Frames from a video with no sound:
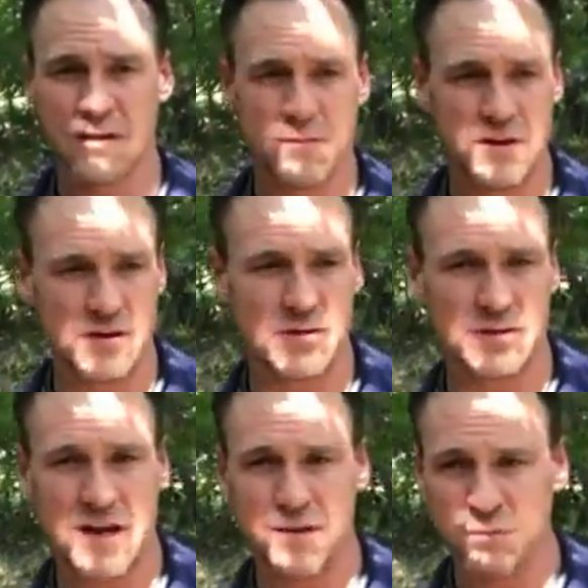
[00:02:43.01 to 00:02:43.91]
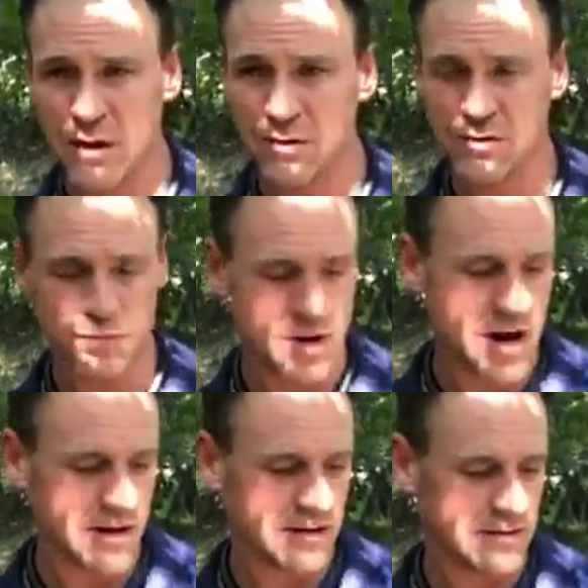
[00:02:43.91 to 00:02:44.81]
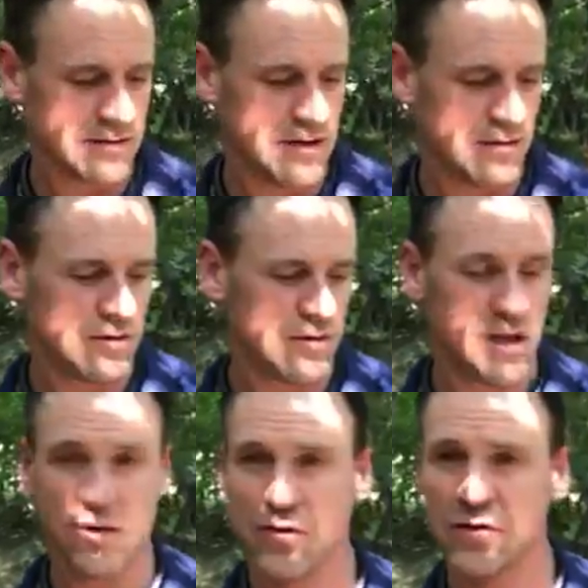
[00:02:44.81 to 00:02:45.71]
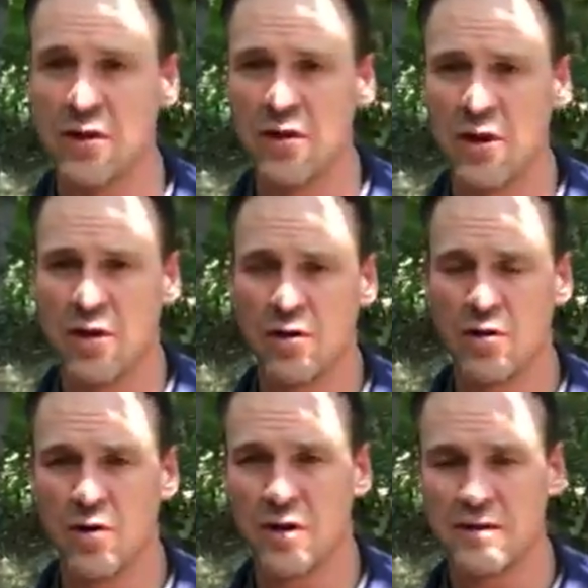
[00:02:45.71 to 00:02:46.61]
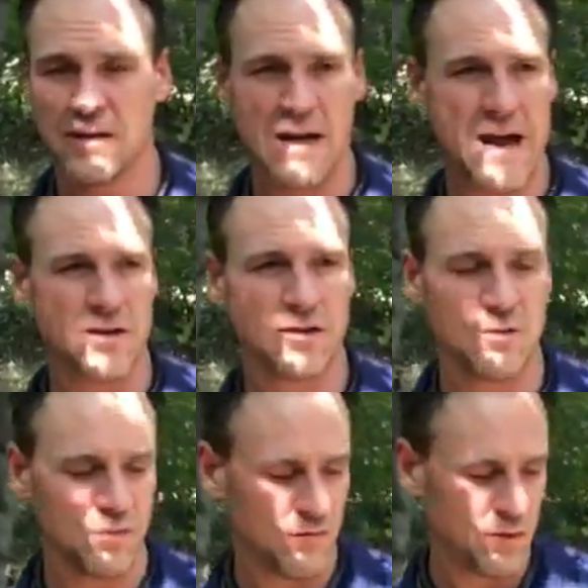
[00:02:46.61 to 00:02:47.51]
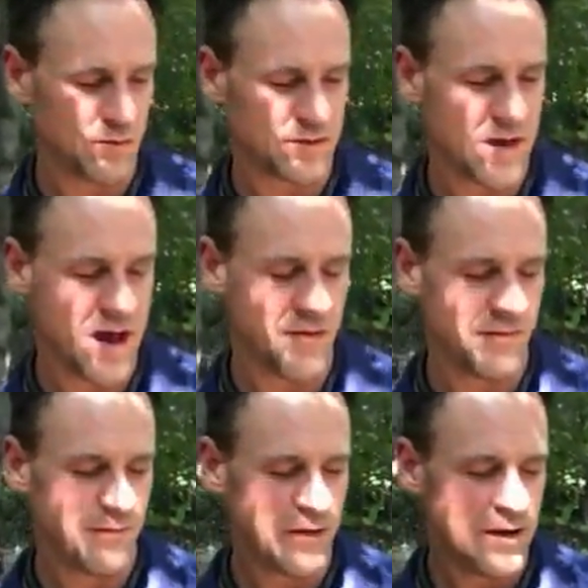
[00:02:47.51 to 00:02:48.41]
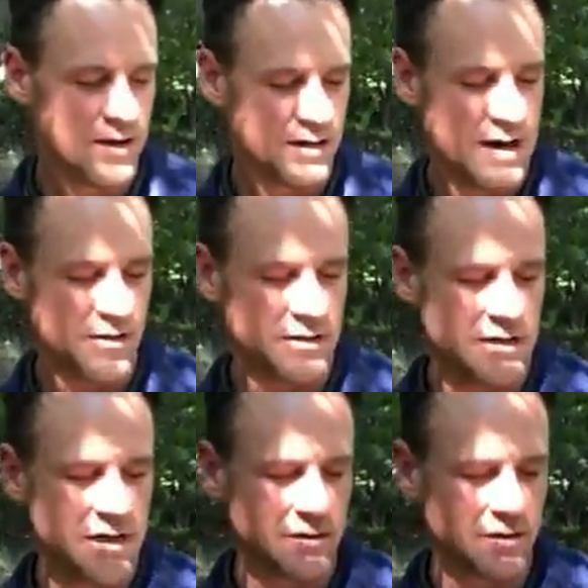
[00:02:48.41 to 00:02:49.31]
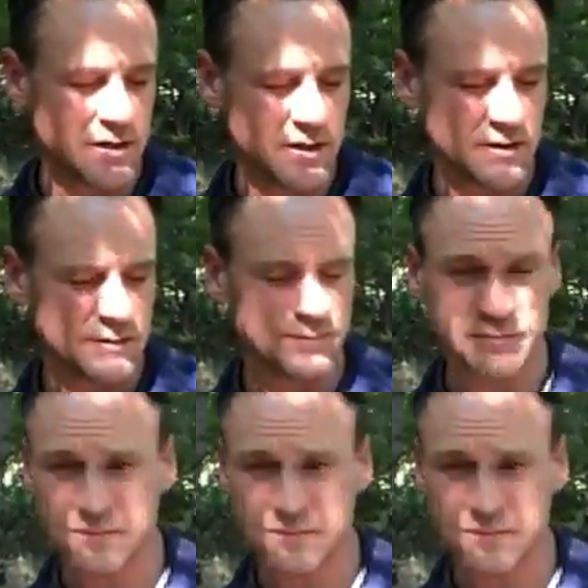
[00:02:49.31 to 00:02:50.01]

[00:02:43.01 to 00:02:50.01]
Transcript: Somebody that goes out and peddles product, because neither do they use it, nor does it actually improve people's life. Now the dealer is,